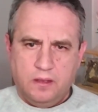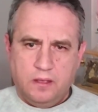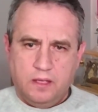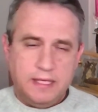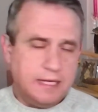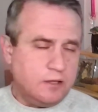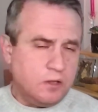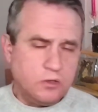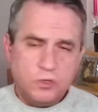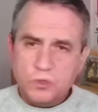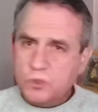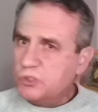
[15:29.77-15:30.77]
He did
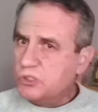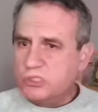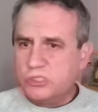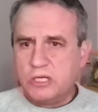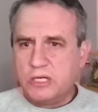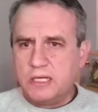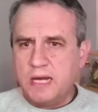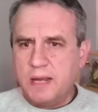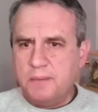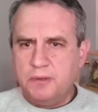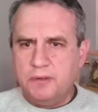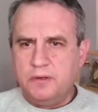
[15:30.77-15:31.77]
not use the second
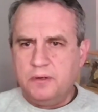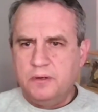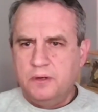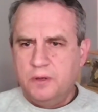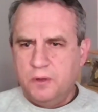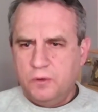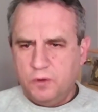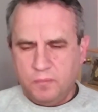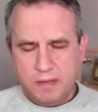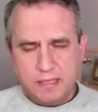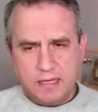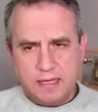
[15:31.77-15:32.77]
hammer to
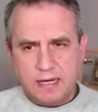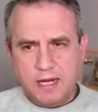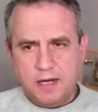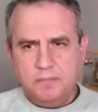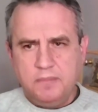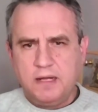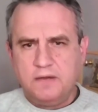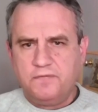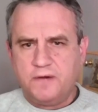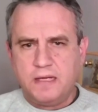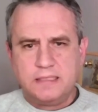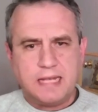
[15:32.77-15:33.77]
make a claim that
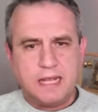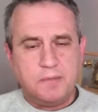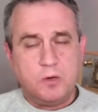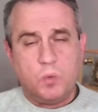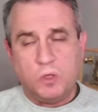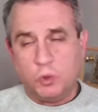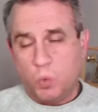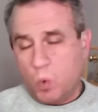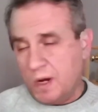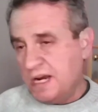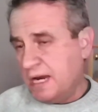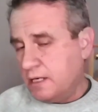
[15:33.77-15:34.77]
Fred's hammer was
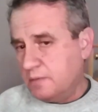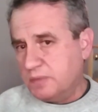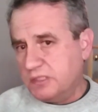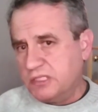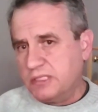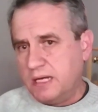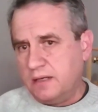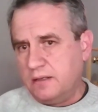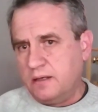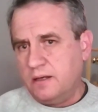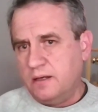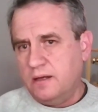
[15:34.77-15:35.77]

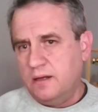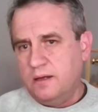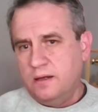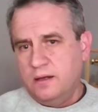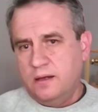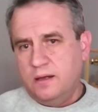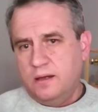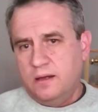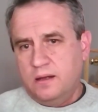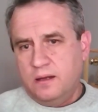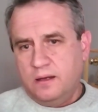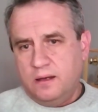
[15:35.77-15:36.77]
100%
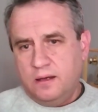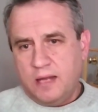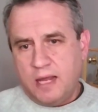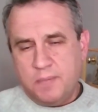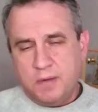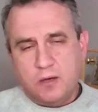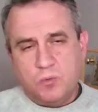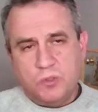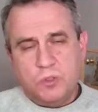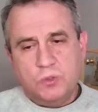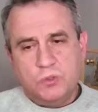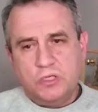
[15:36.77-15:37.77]
the hammer that
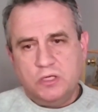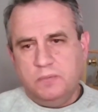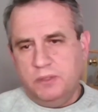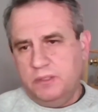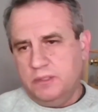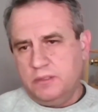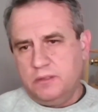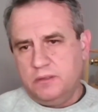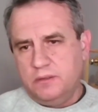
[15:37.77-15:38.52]
was used in the murder.